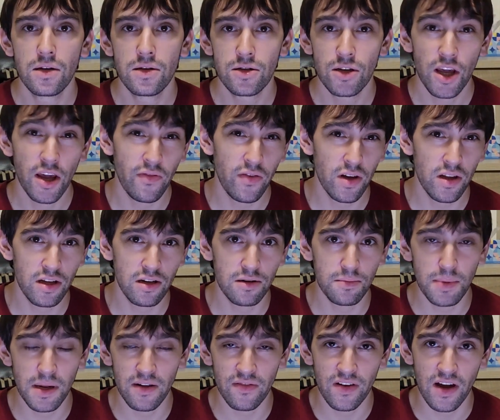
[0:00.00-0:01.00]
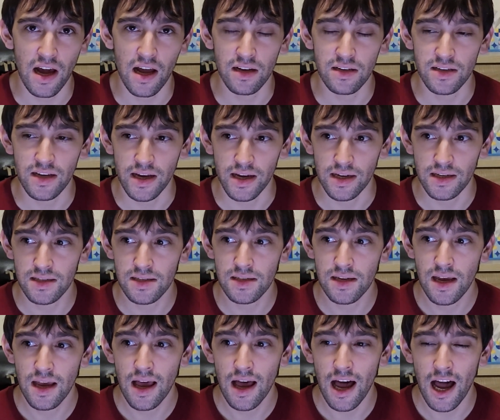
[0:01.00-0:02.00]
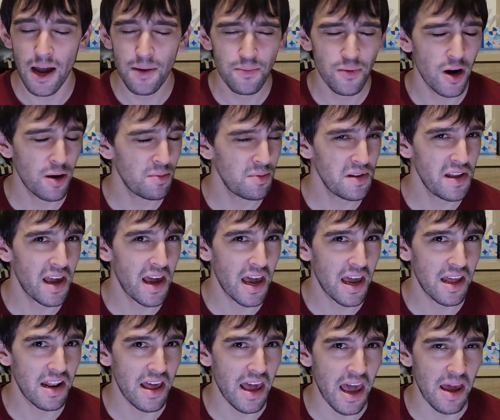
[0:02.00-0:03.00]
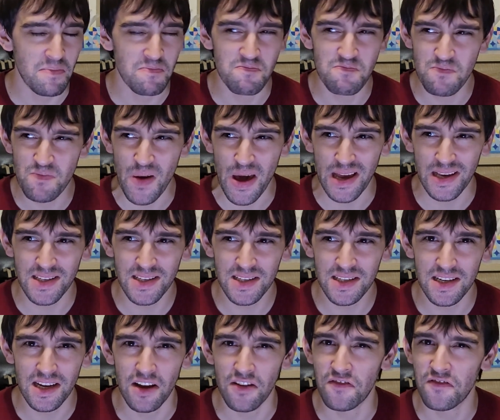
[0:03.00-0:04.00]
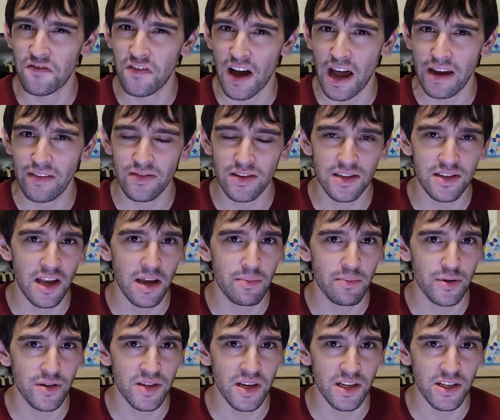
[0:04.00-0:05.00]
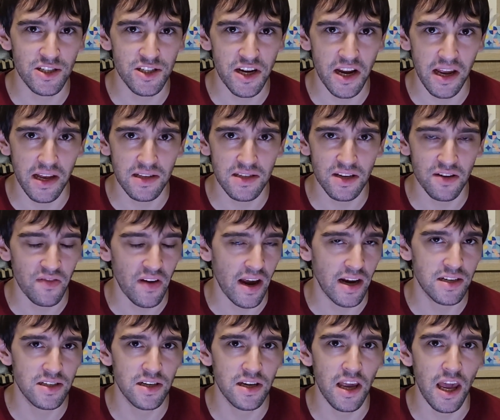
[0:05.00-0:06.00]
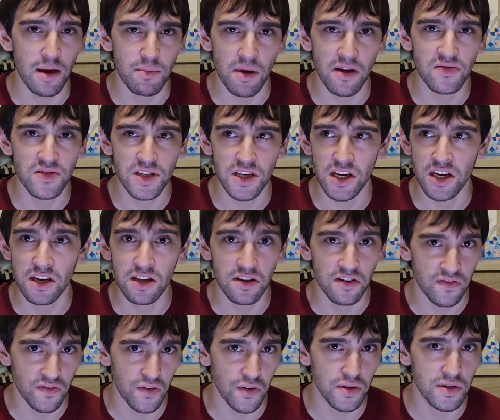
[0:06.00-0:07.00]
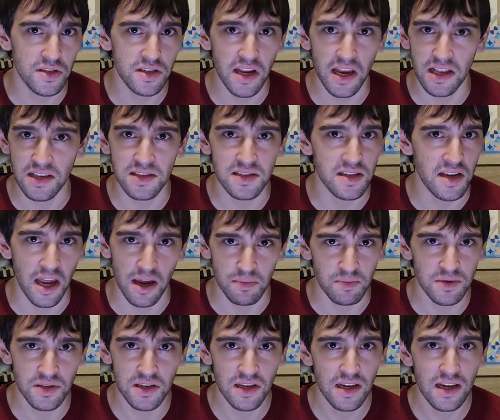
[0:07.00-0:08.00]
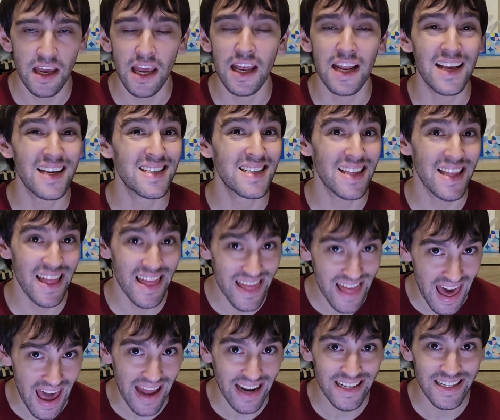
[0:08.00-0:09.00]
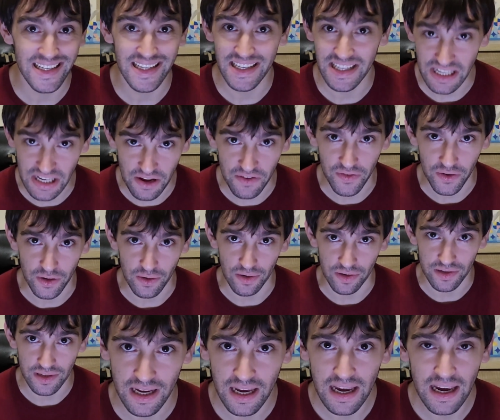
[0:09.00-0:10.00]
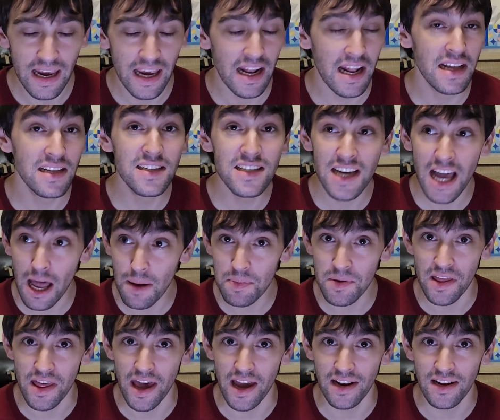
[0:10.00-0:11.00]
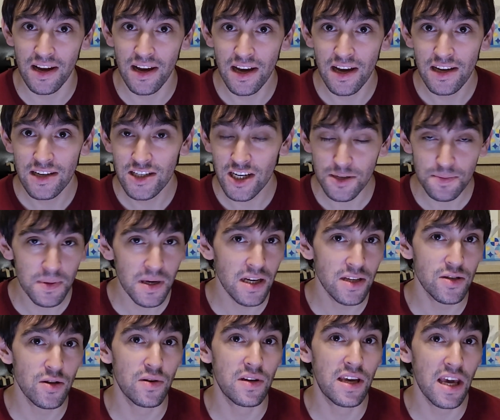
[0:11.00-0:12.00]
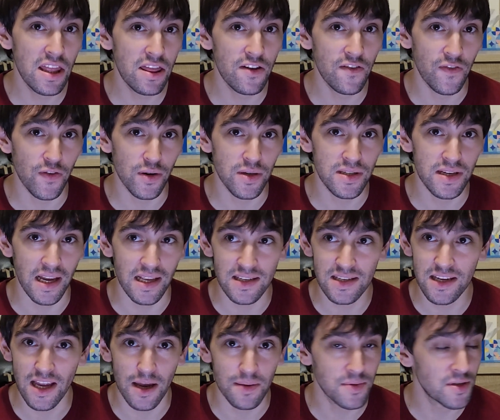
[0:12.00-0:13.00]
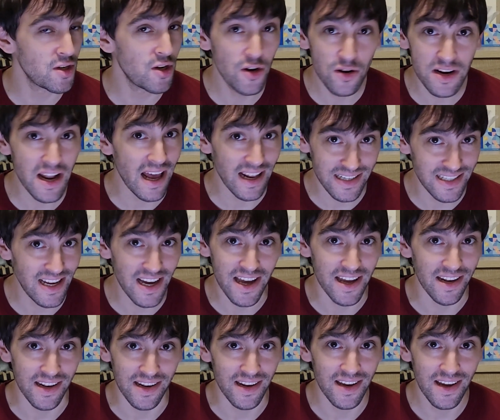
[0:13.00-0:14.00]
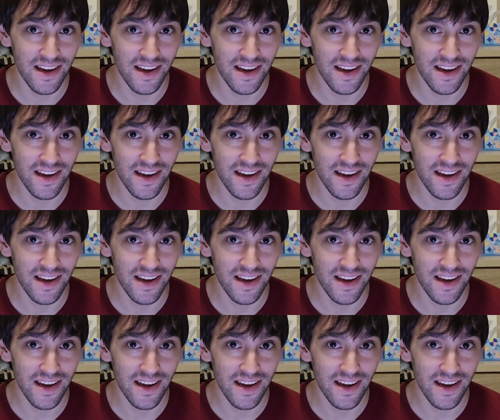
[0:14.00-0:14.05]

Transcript: To give you a little bit of context, I probably had at best a 5 to 10% chance of actually MFCing the first 10 steps. It is that difficult. And on top of that, just because you get the first 10 steps, you're not done.